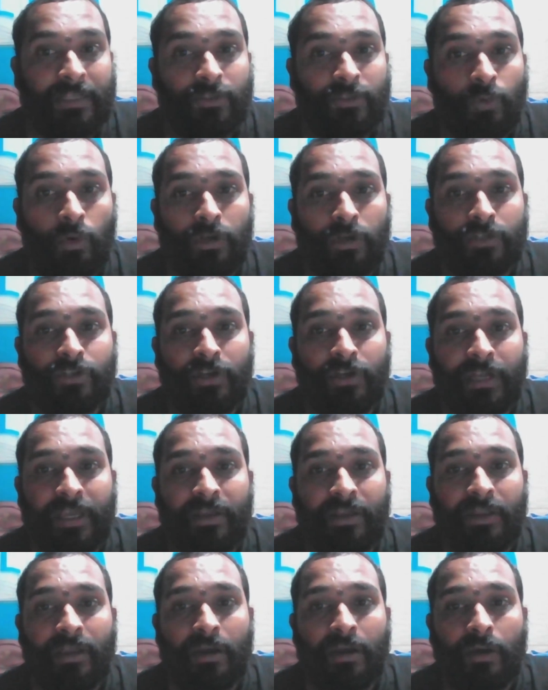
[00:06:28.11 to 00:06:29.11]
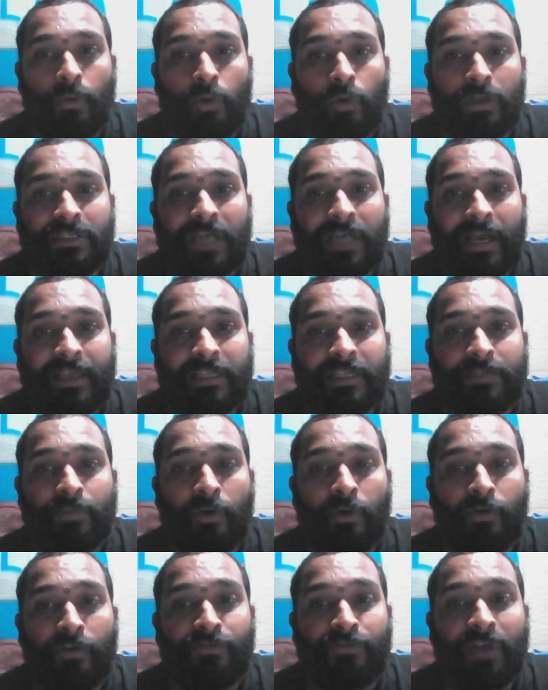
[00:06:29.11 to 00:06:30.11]
So what is your degree here? What is the highest
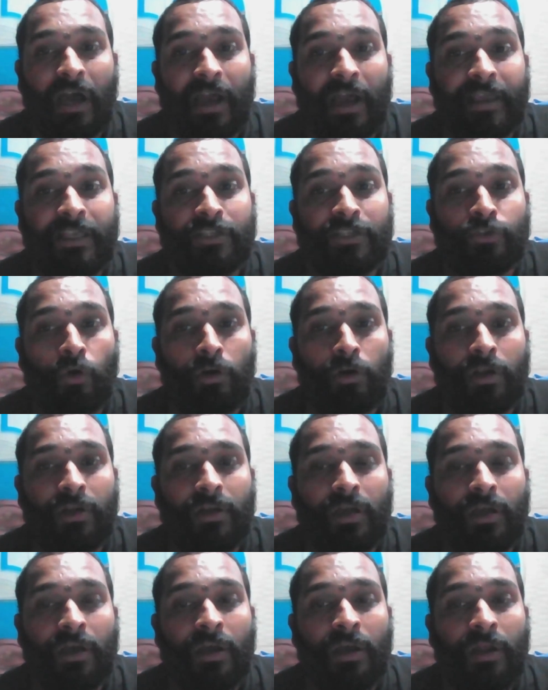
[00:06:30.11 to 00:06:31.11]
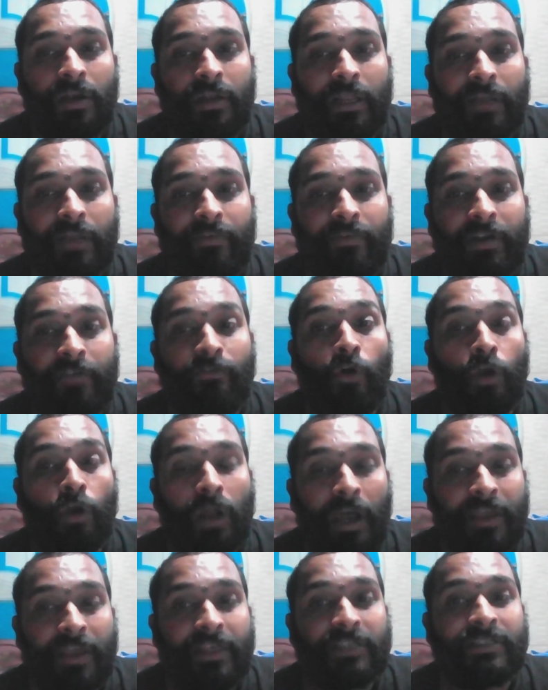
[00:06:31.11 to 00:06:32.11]
power of the highest ordered derivative or
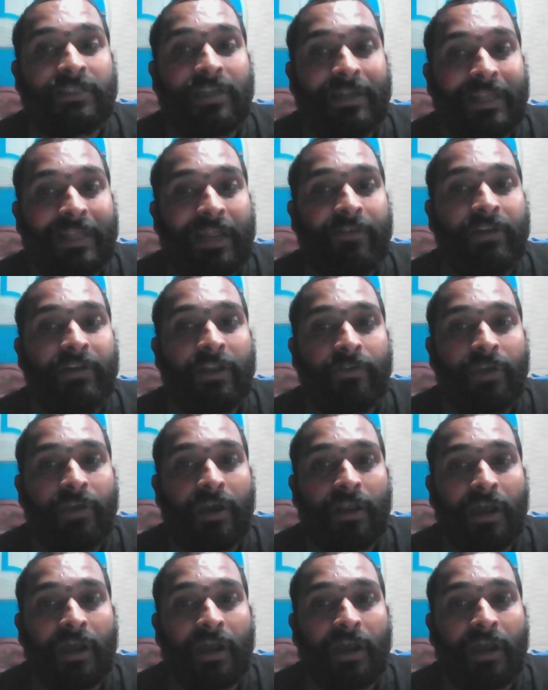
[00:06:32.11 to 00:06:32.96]
highest derivative here?